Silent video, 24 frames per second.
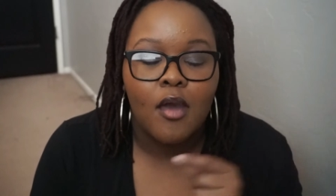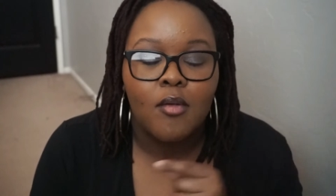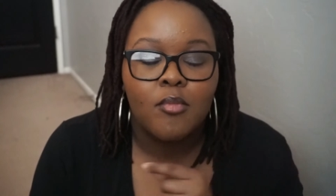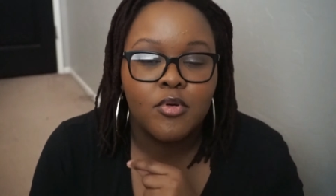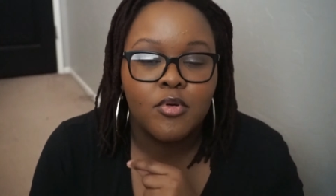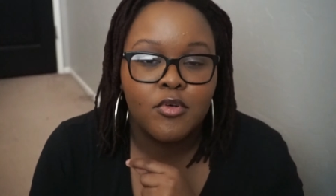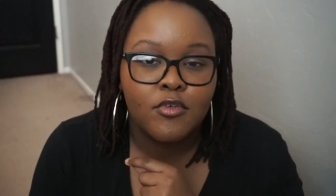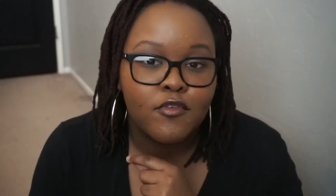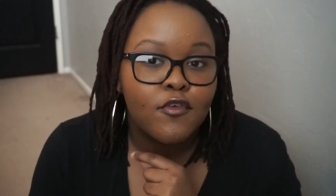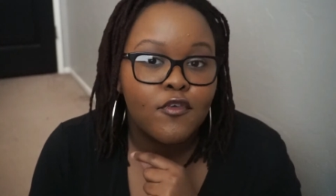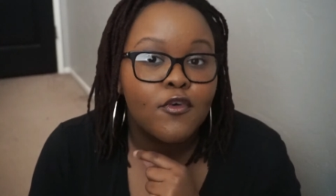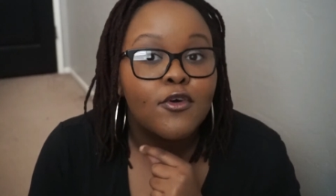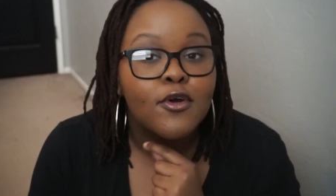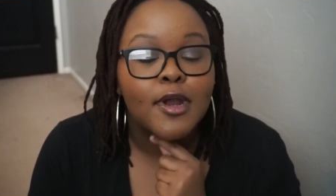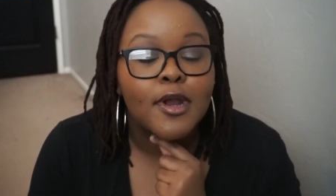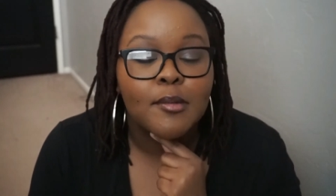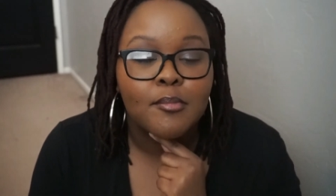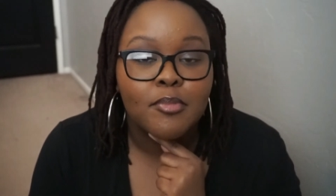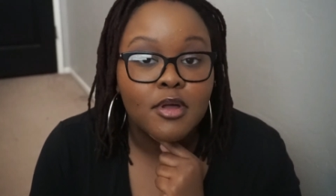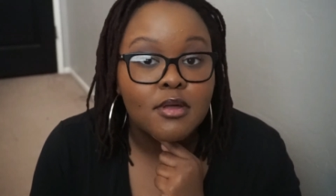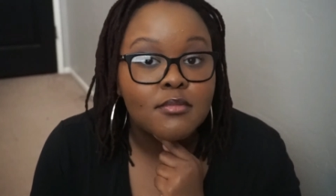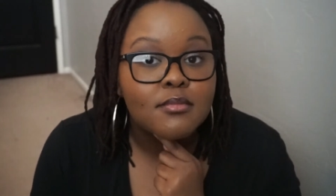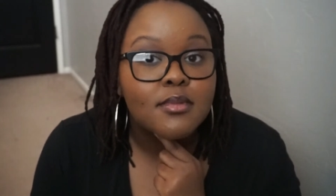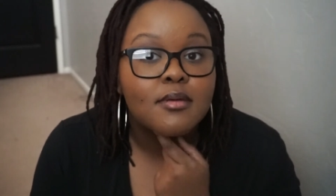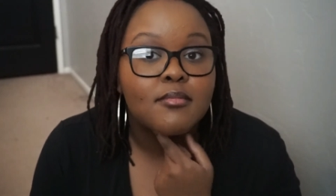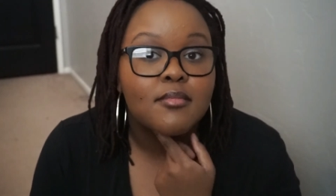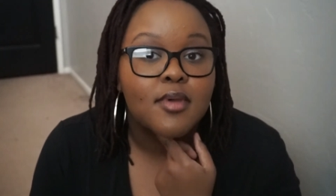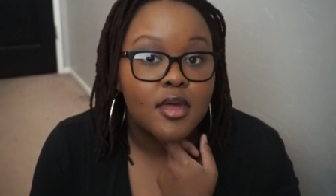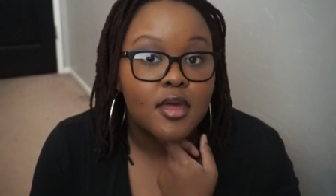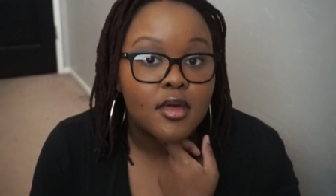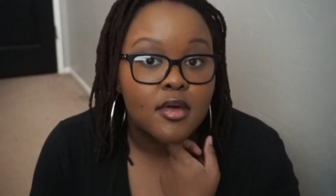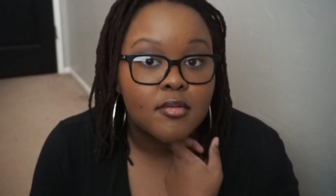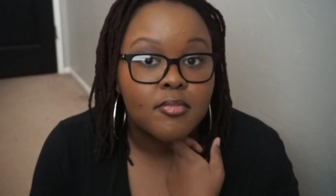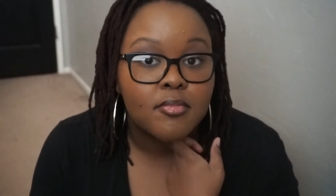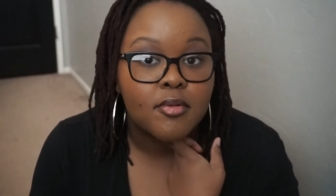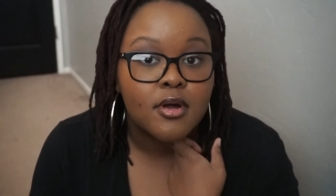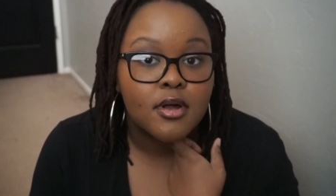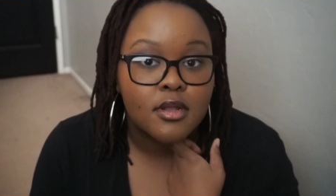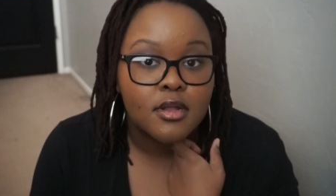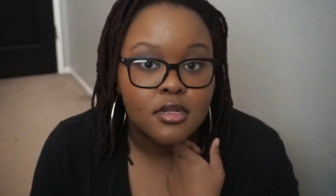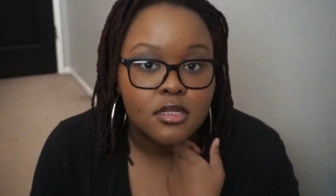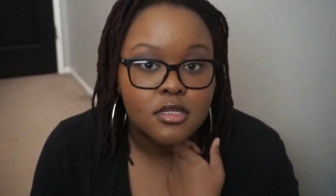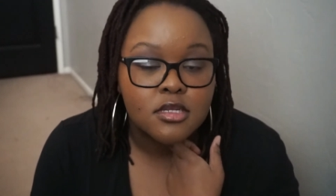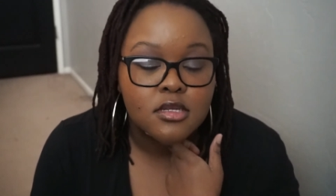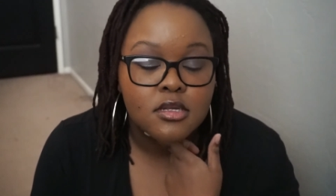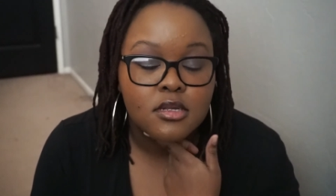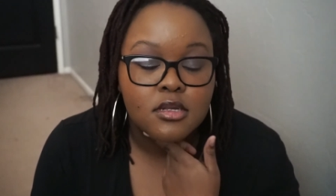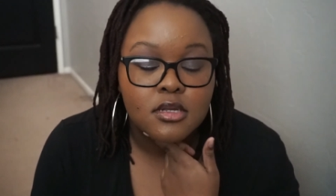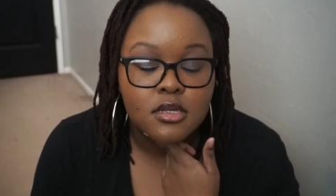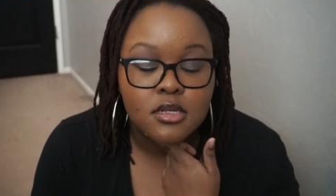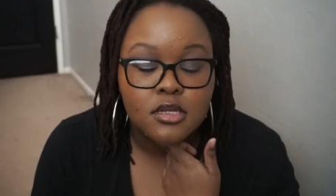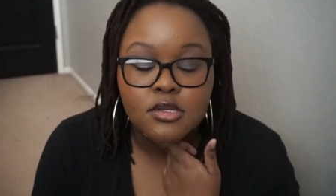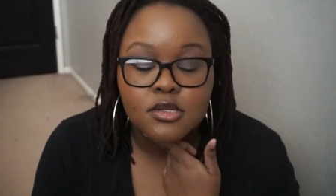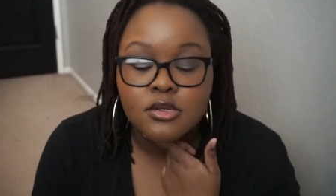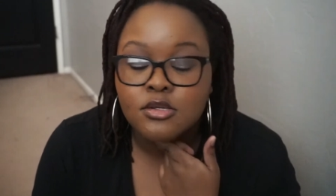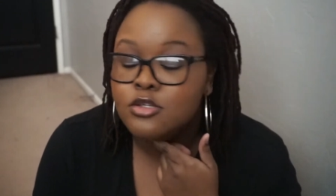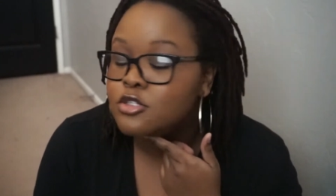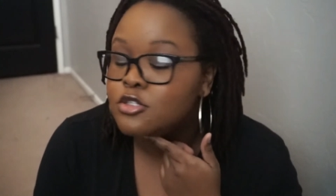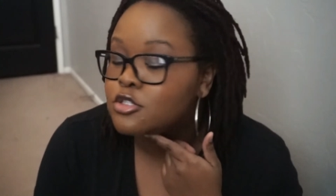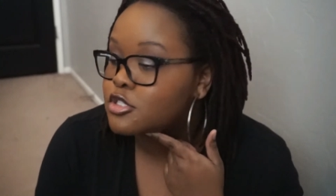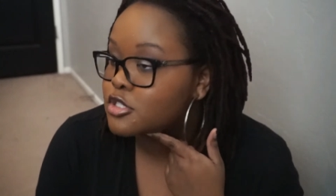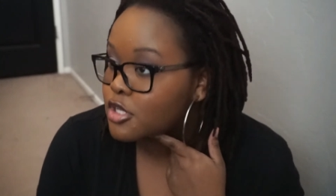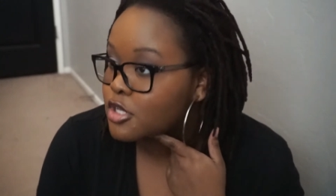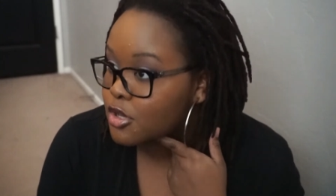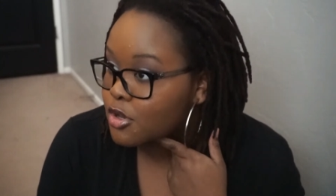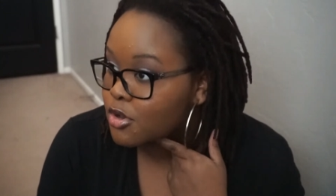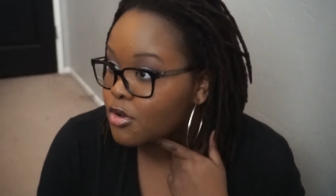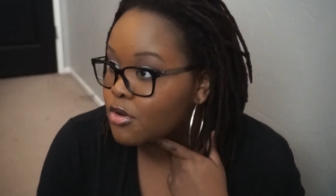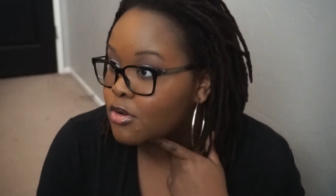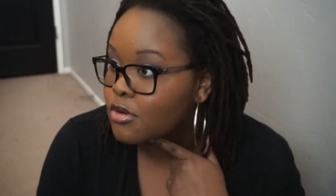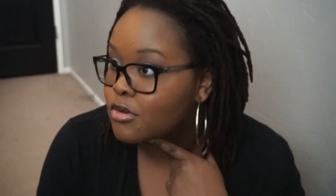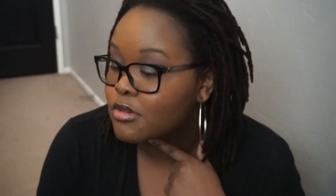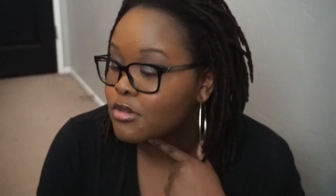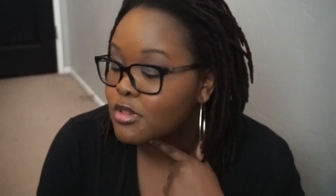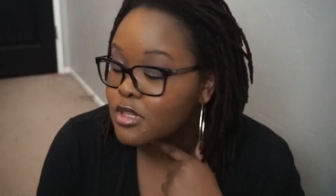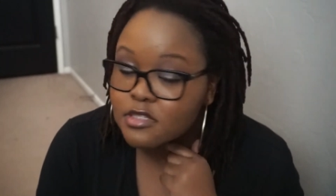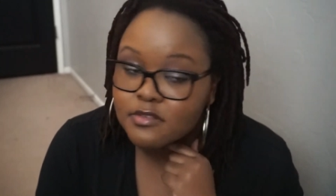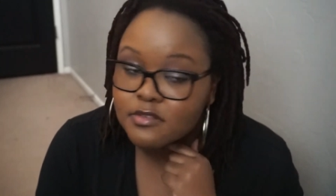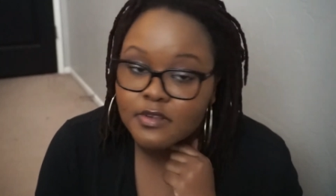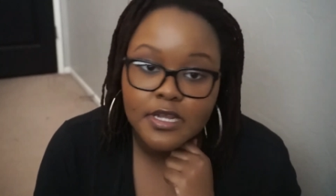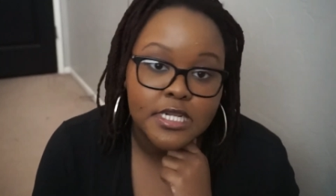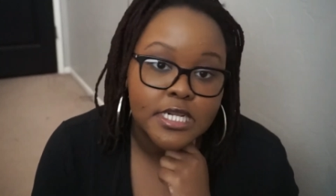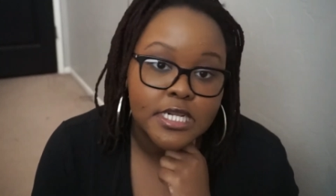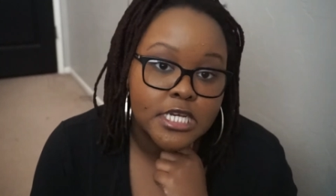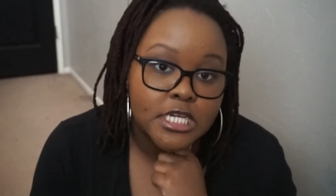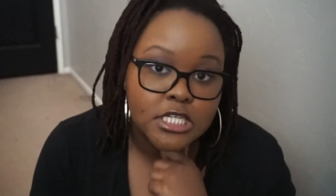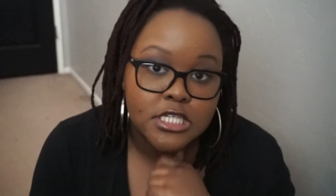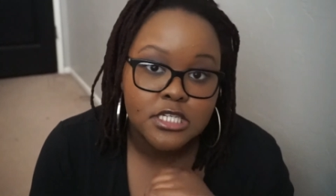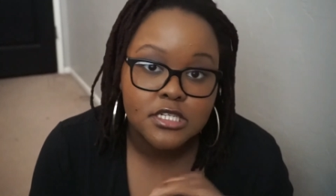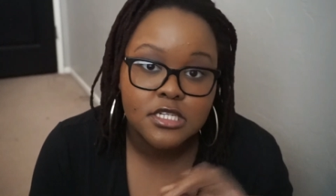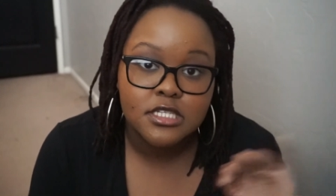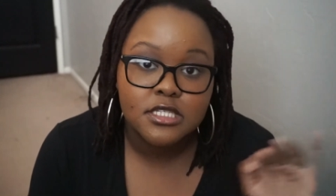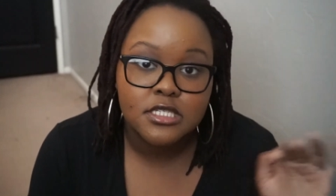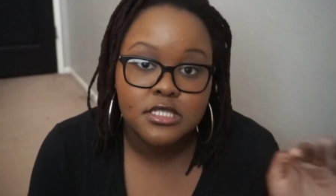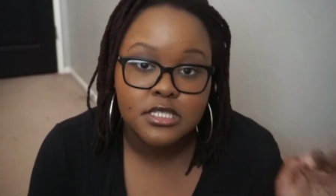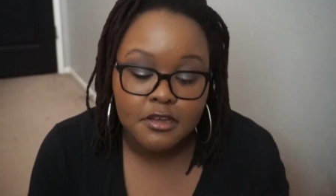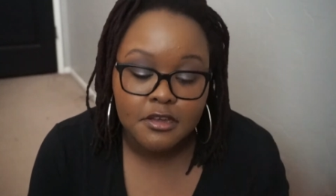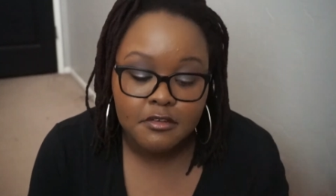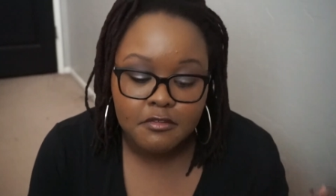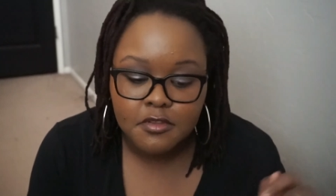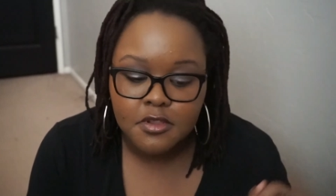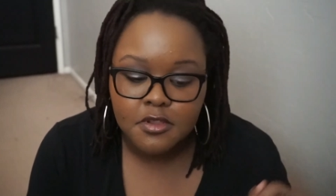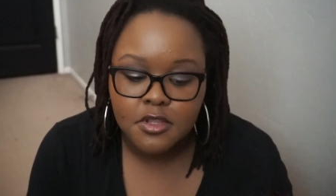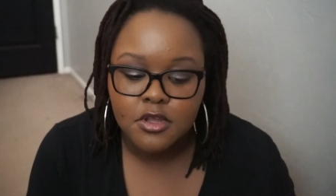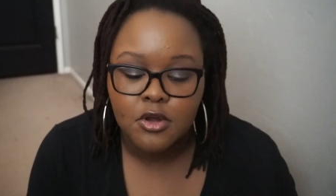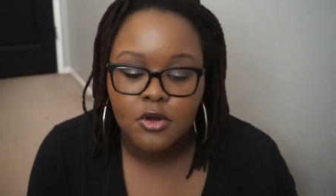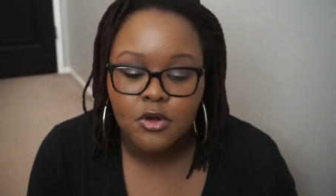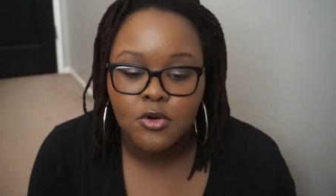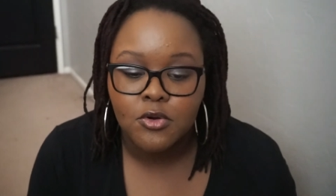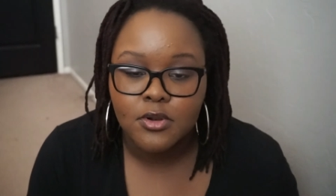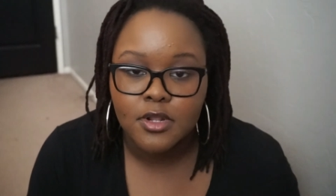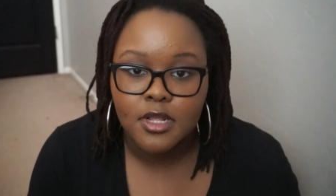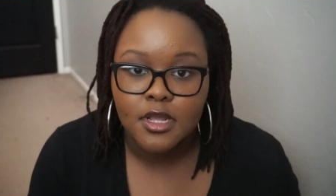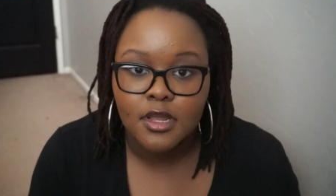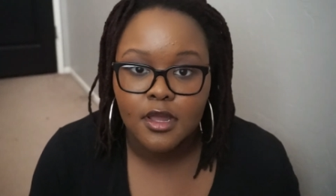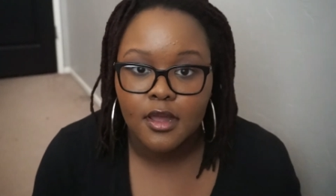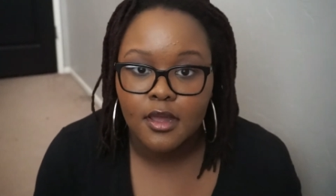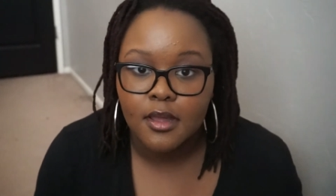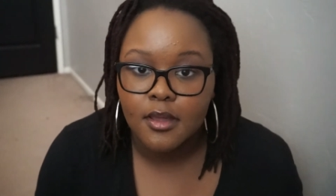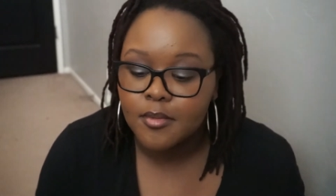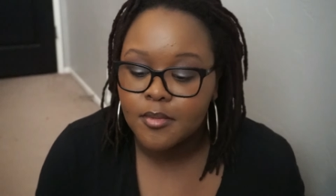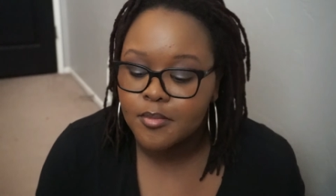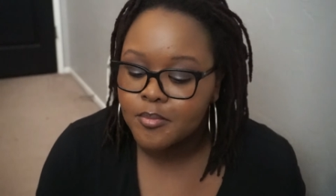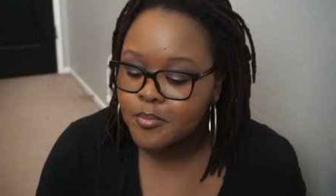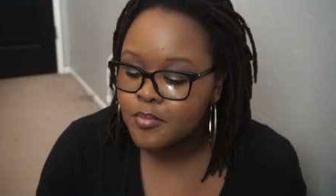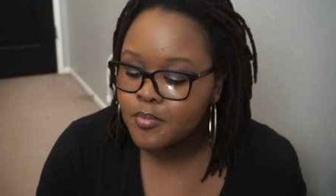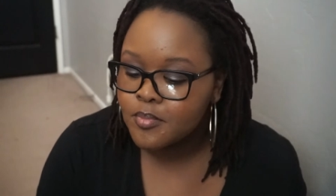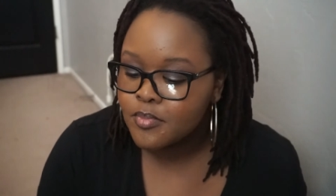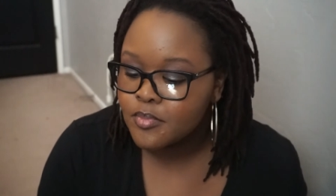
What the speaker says: before I put my makeup on. So this foundation is definitely holding up.